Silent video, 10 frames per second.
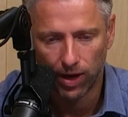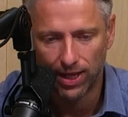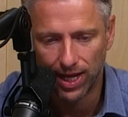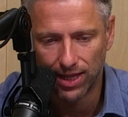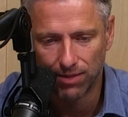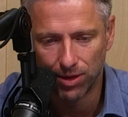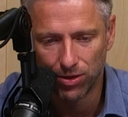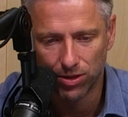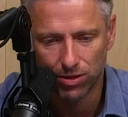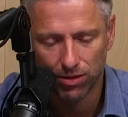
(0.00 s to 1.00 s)
why then the
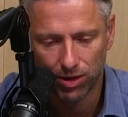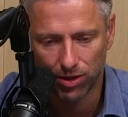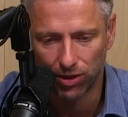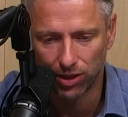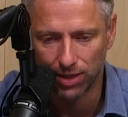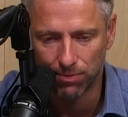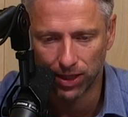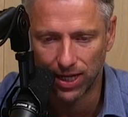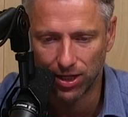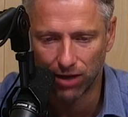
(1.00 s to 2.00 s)
most thoroughly
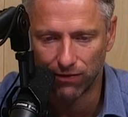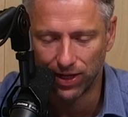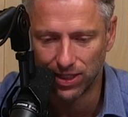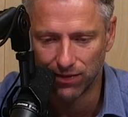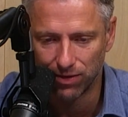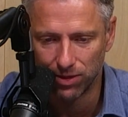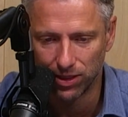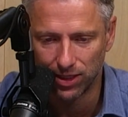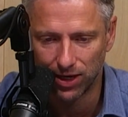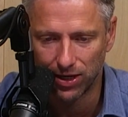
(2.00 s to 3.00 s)
planned offensive in
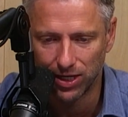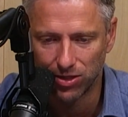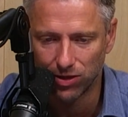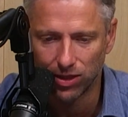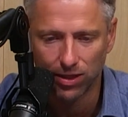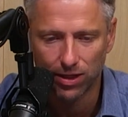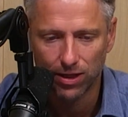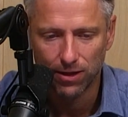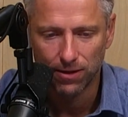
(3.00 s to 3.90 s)
military history,